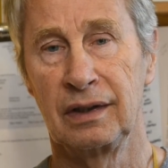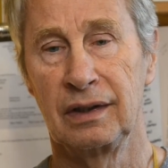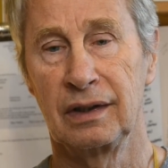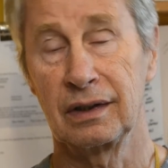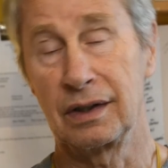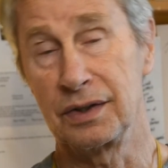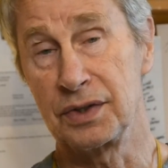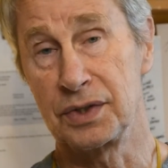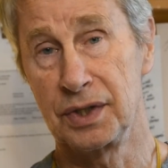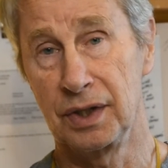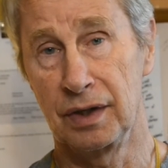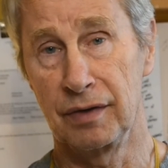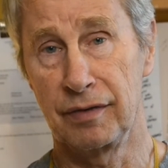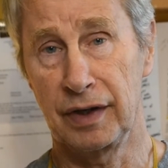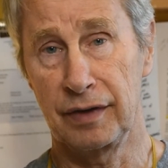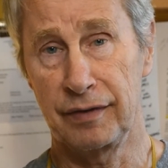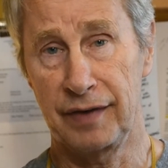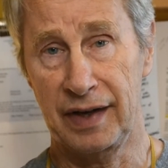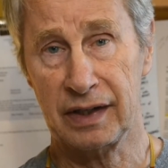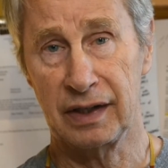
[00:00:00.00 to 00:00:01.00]

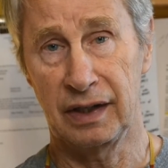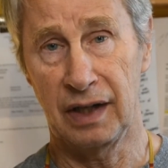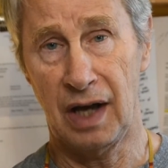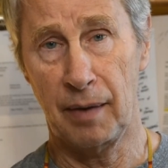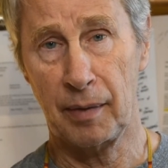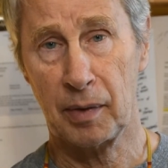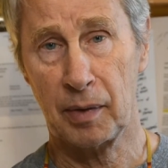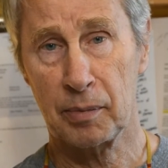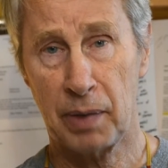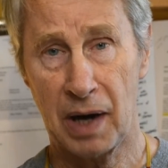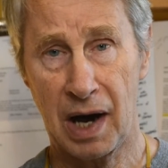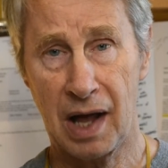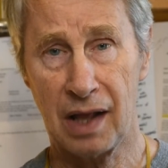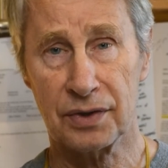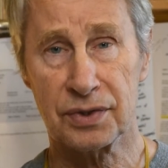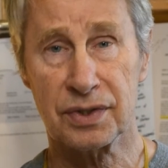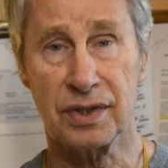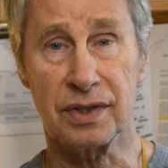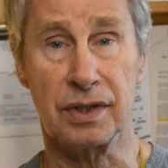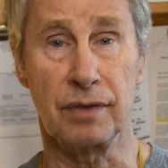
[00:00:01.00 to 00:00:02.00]
conservative economic
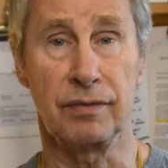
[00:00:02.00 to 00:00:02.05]
policies of